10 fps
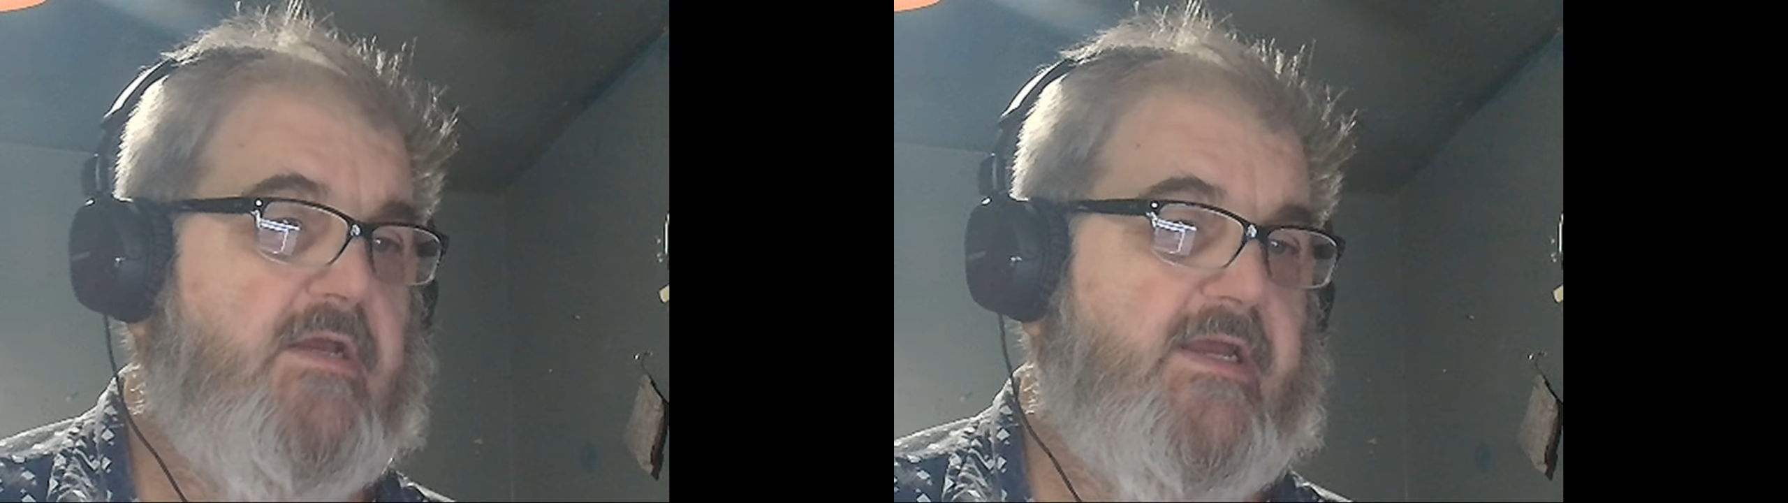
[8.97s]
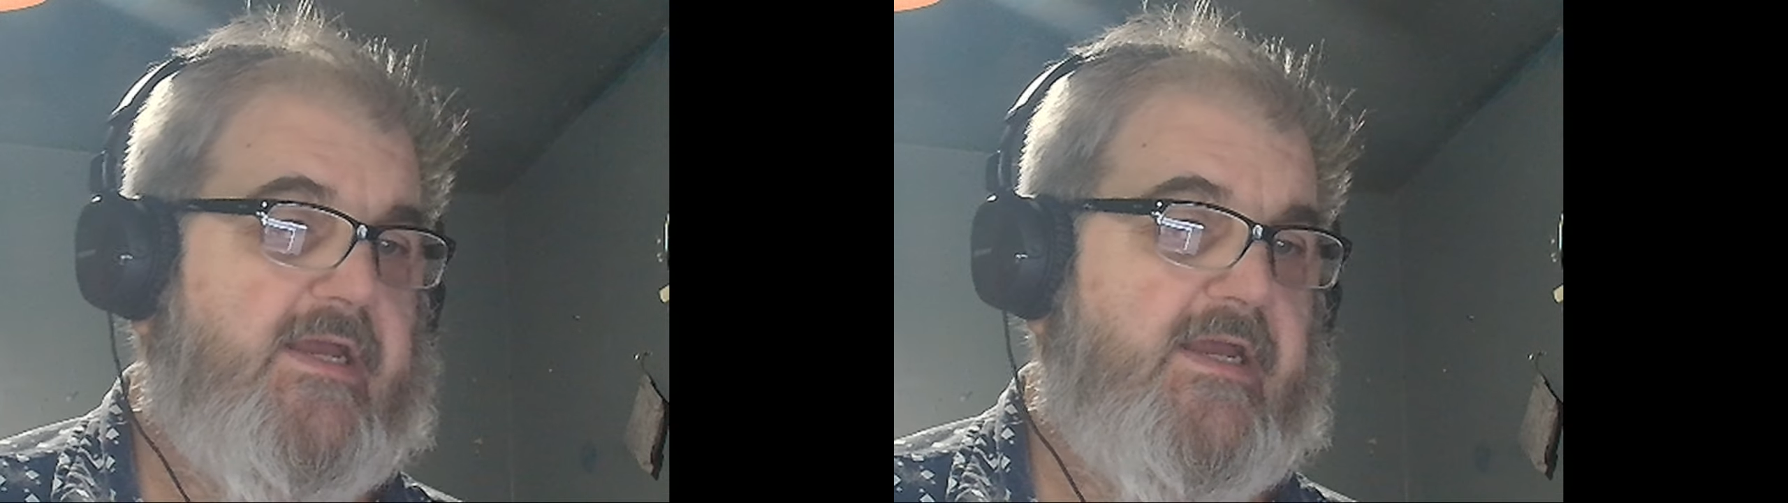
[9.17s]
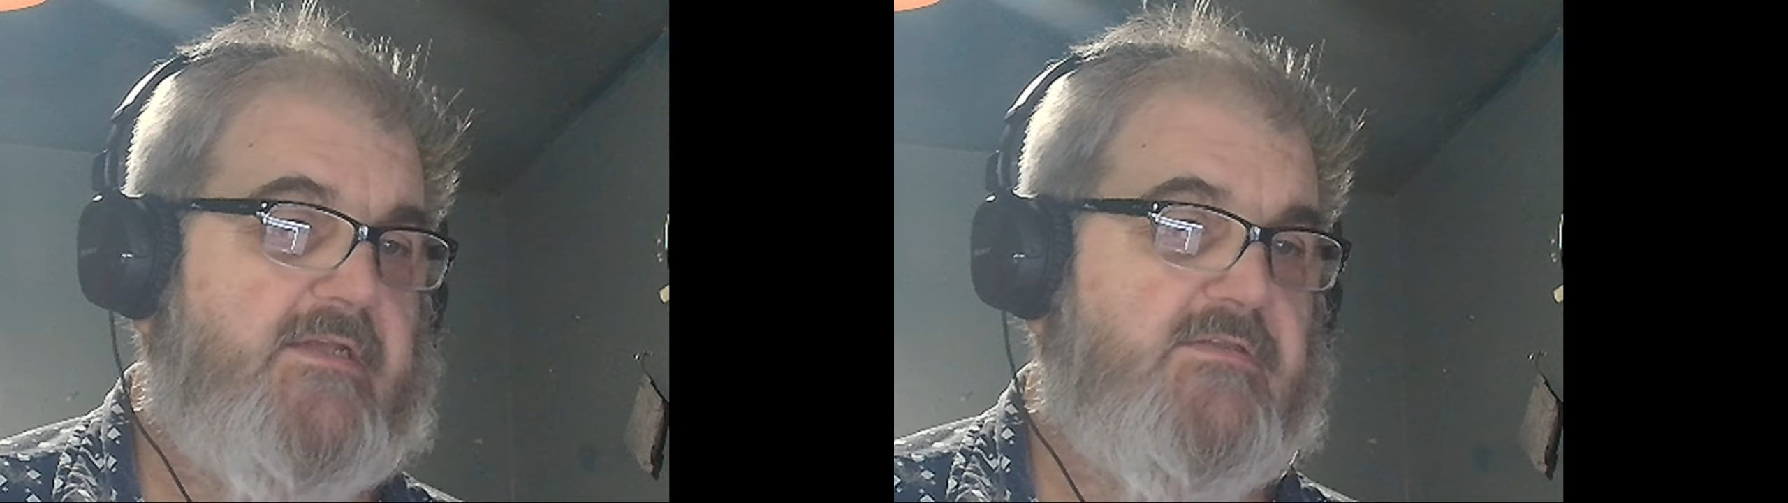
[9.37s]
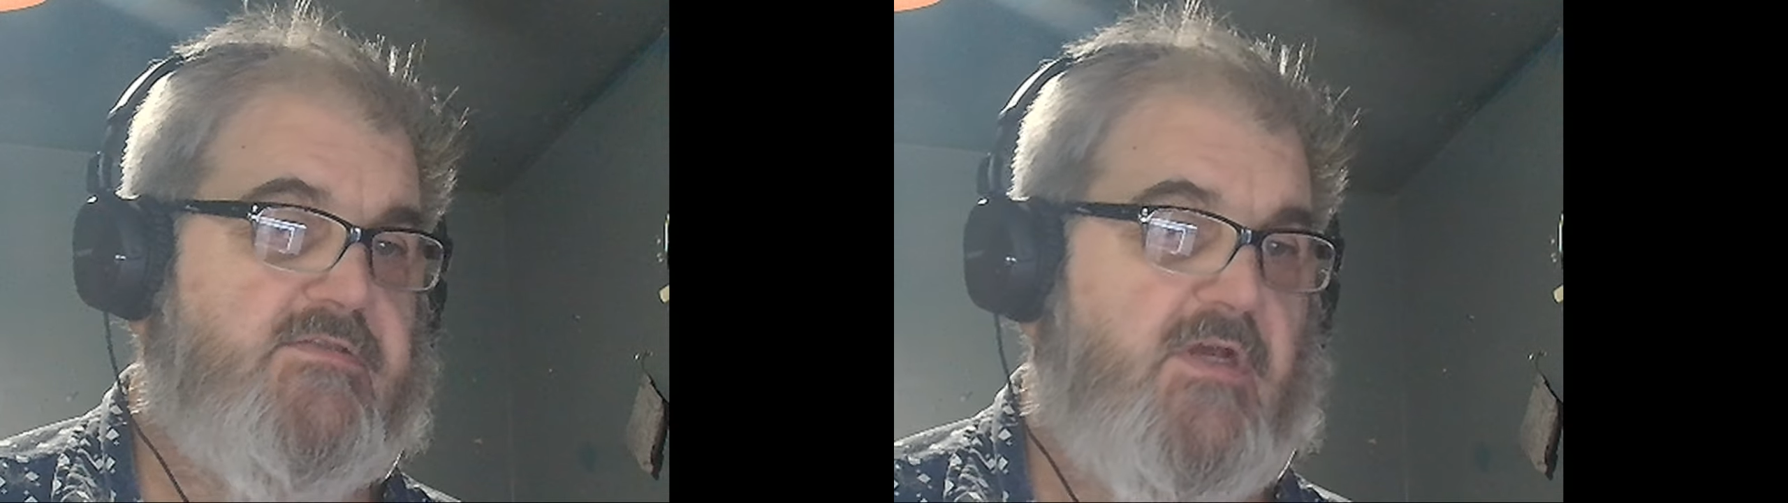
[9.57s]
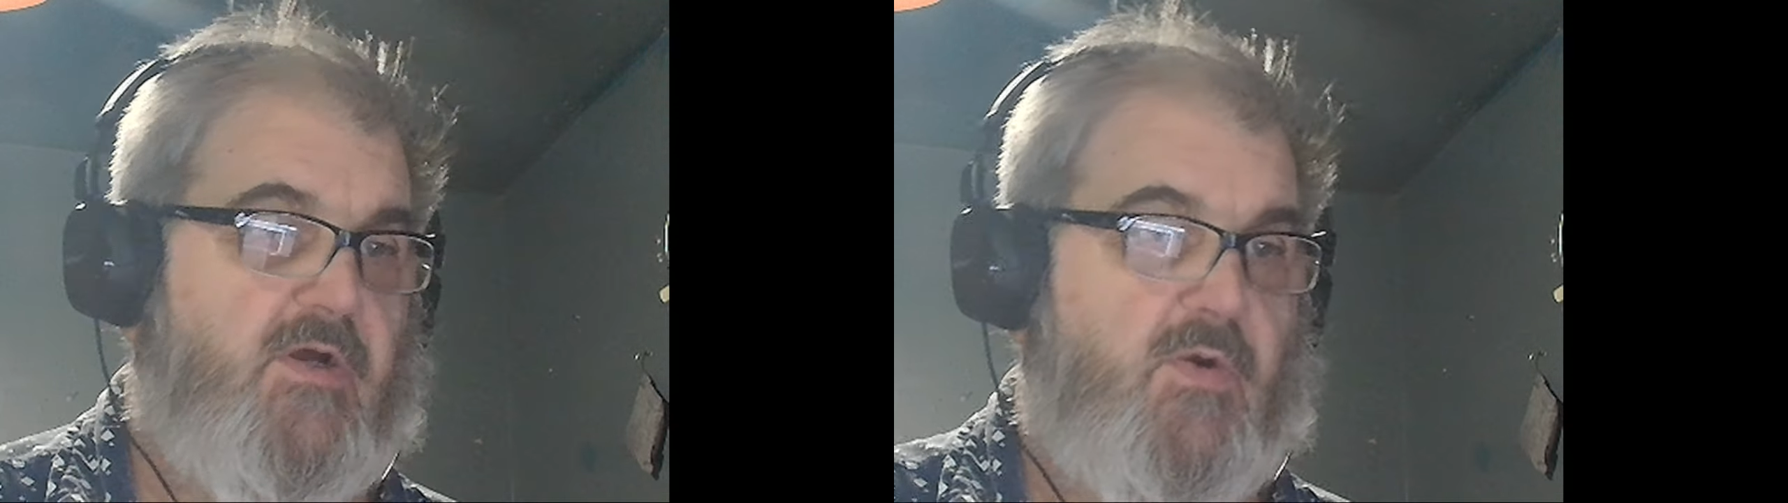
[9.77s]
and
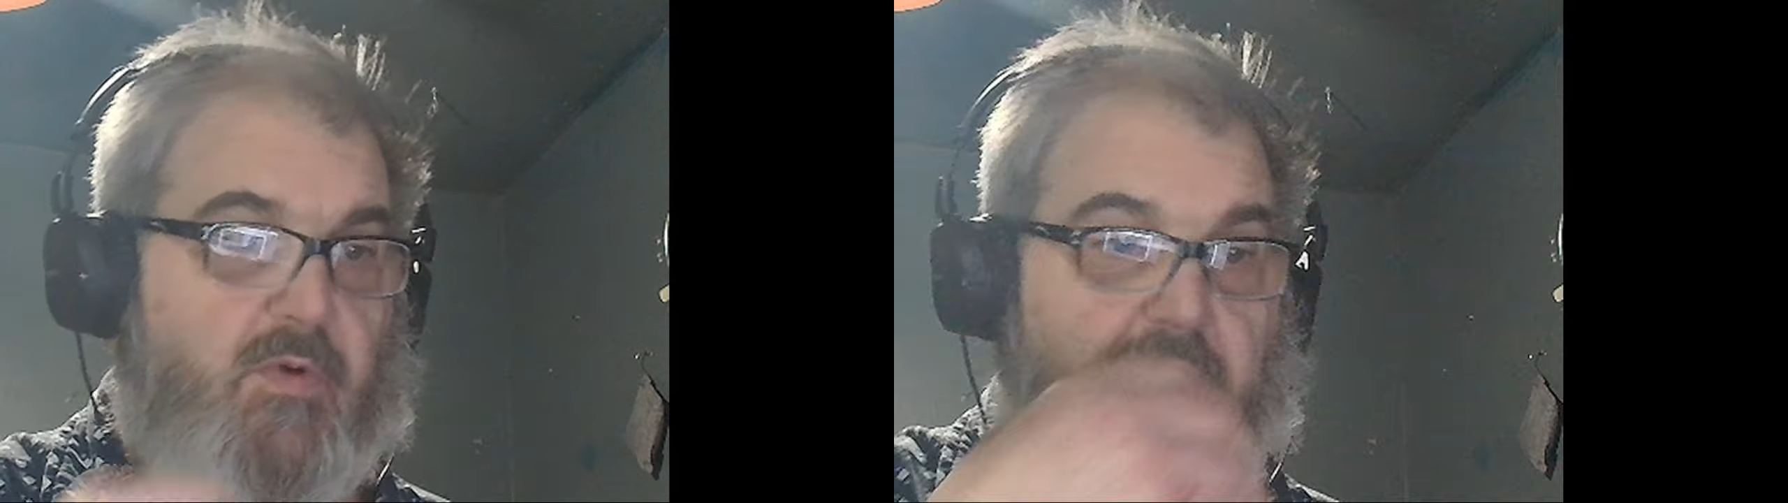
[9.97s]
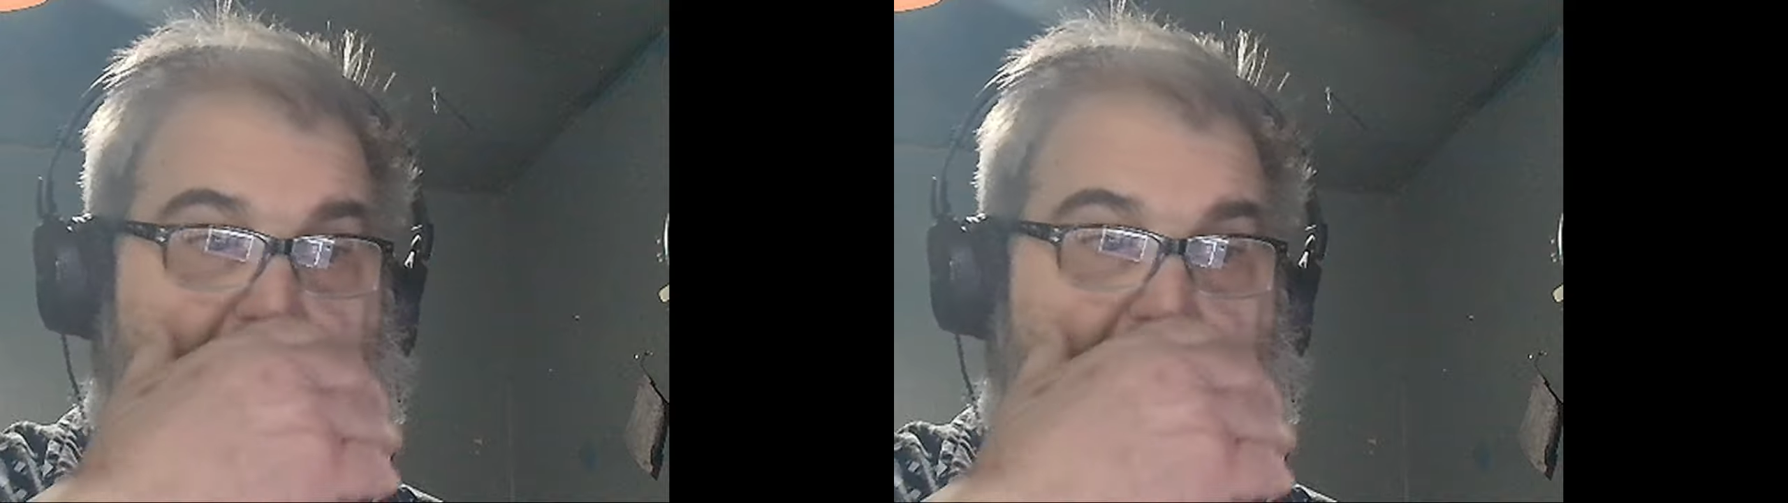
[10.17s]
so we're